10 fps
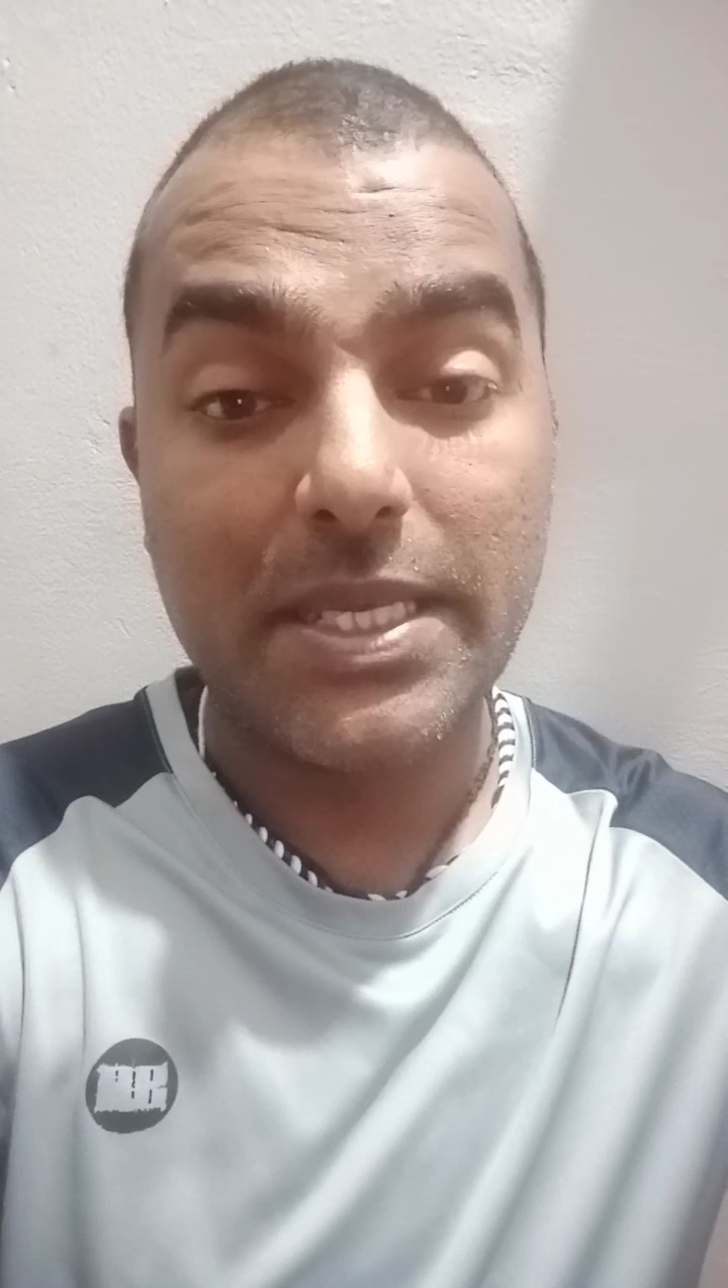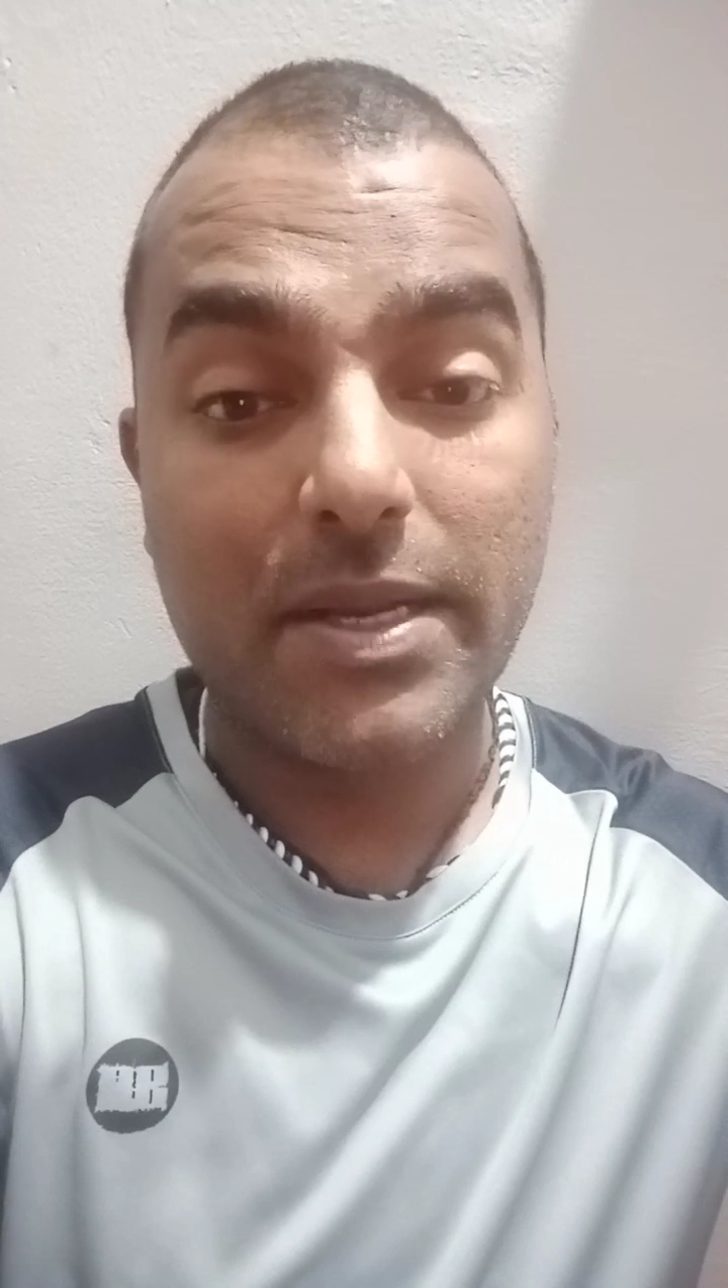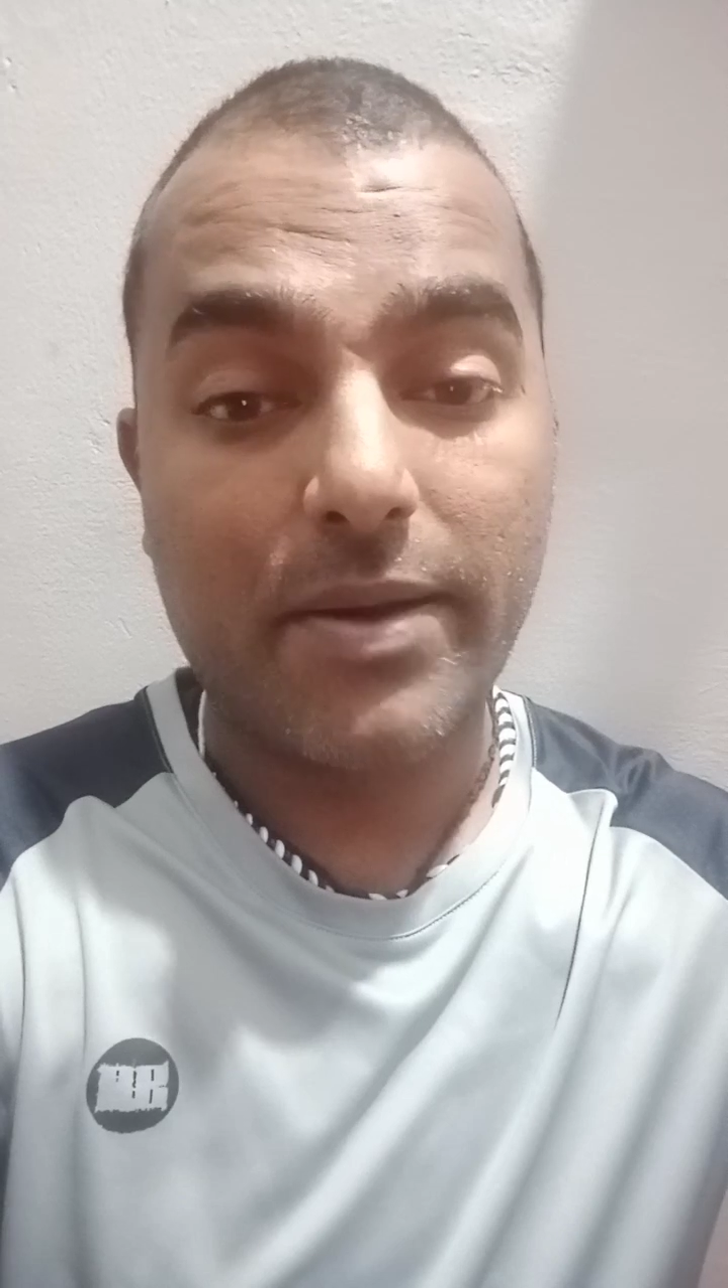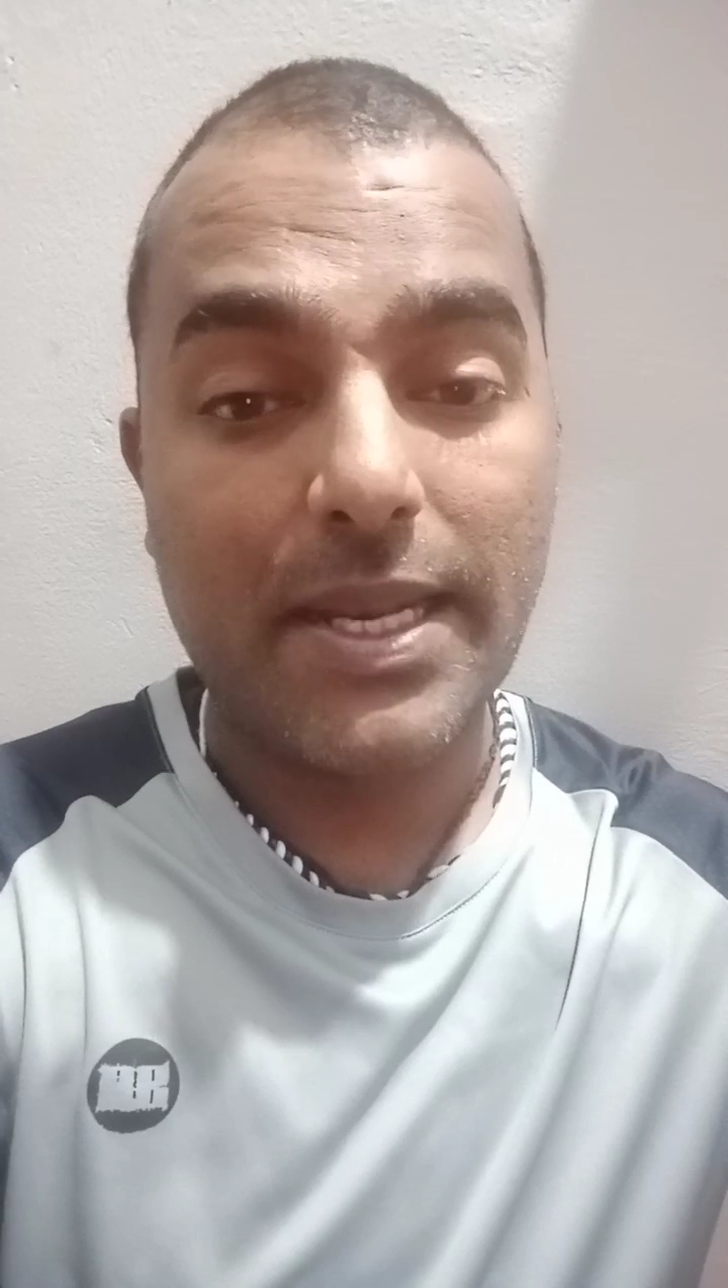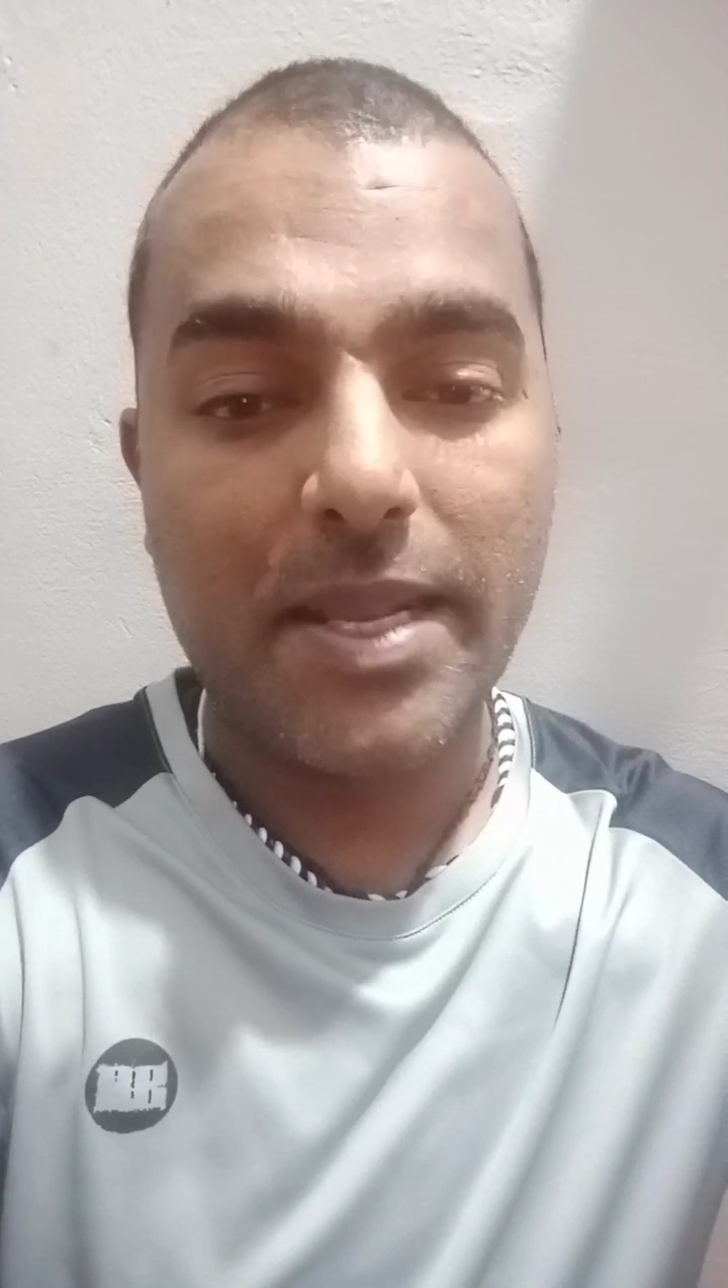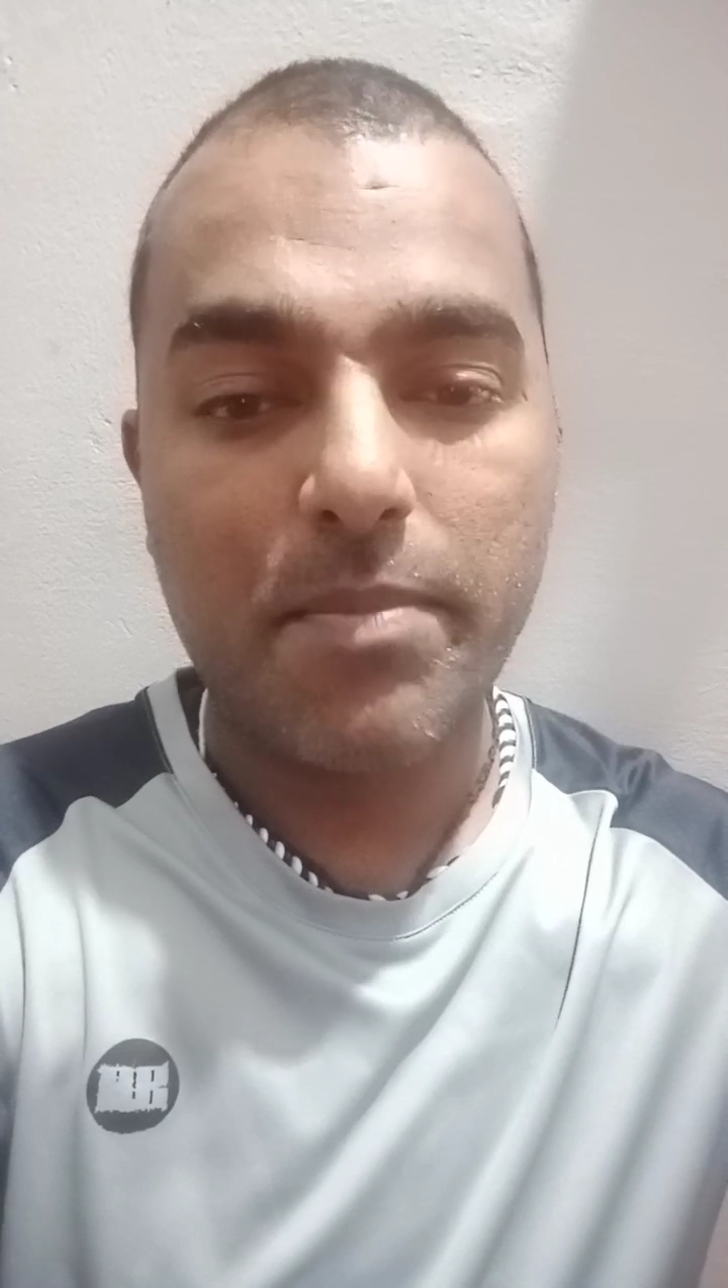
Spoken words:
He really